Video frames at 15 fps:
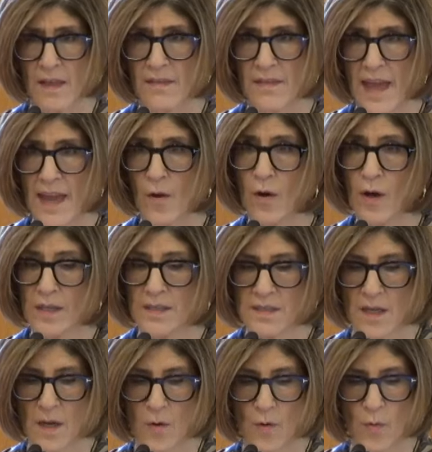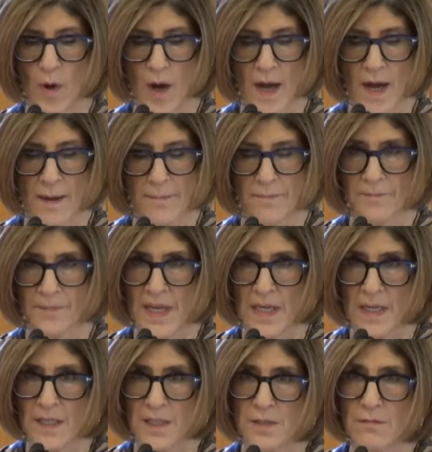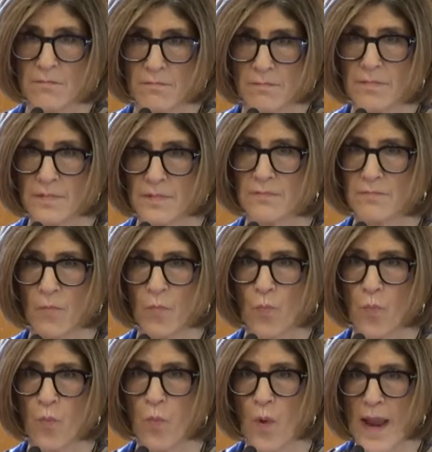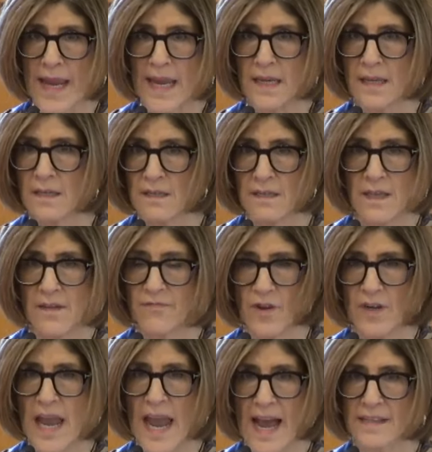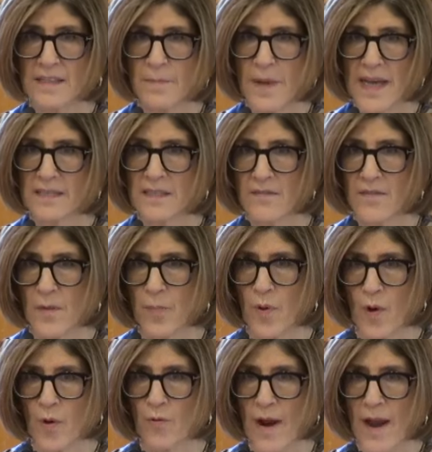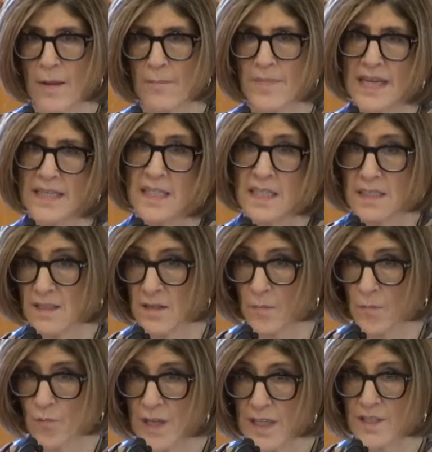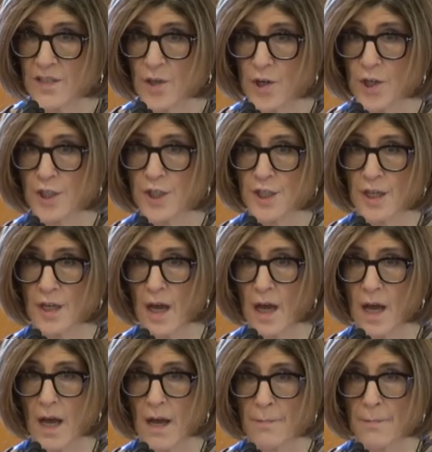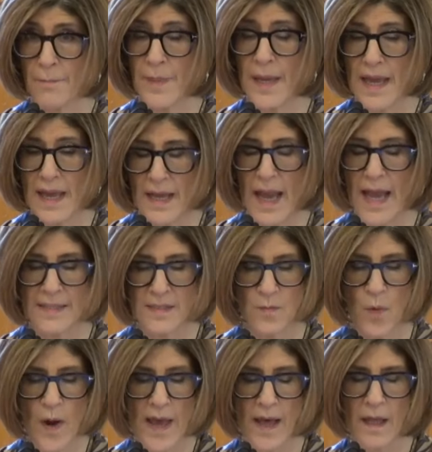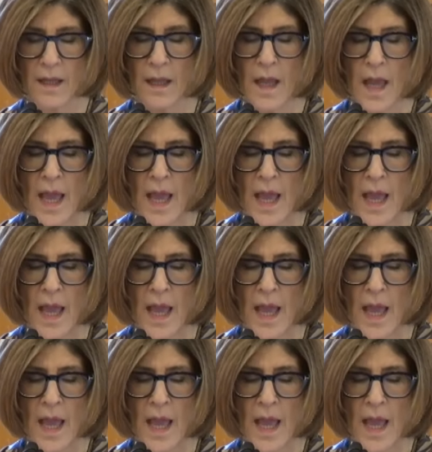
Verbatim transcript: they also um, weighed different aspects of the program, they did some research um, as well,